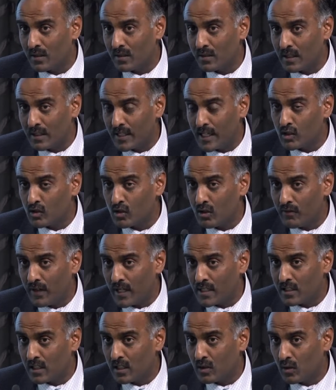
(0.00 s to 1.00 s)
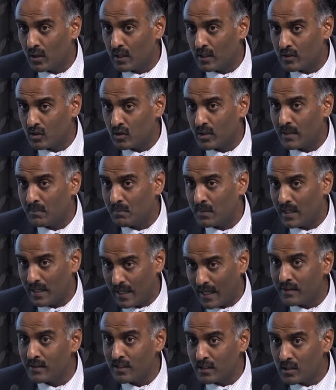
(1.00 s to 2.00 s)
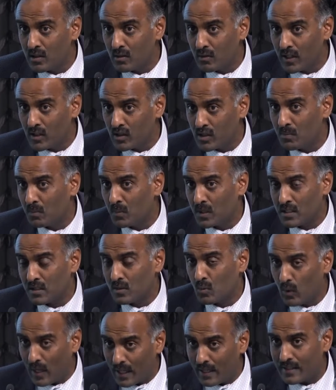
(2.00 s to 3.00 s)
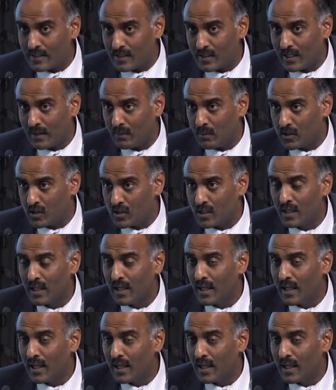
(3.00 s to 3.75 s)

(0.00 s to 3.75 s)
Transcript: the nature of anticoagulant treatment and the duration, which is well established,